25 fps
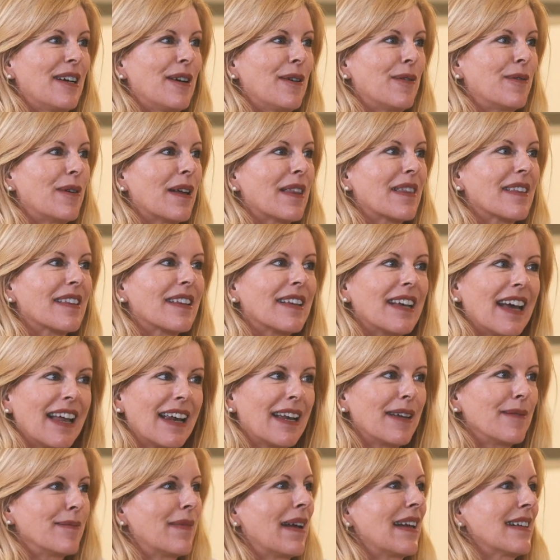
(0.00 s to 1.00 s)
with
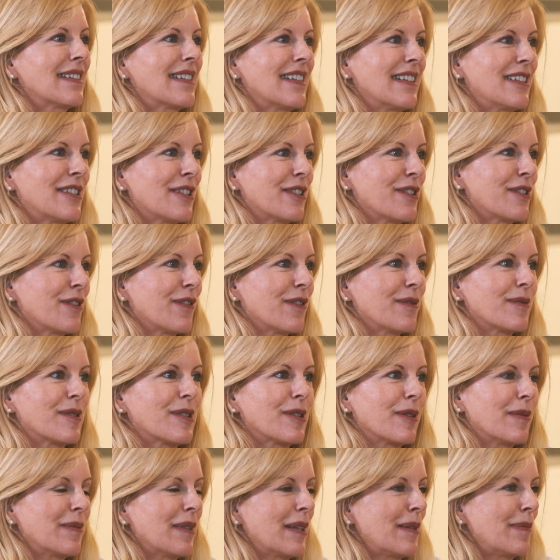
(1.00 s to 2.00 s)
getting messages from
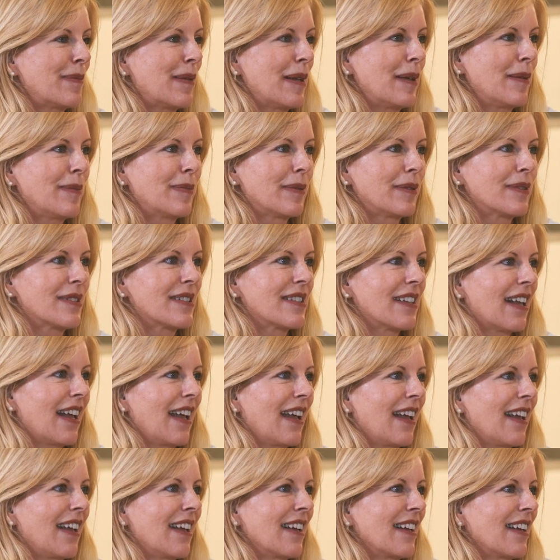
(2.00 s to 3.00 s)
so many people
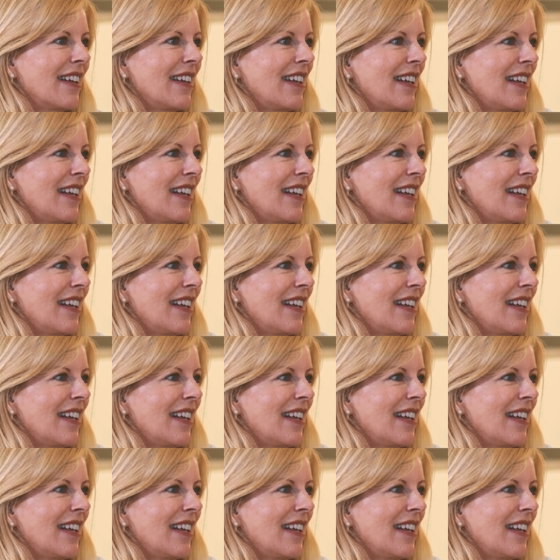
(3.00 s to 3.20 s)
saying,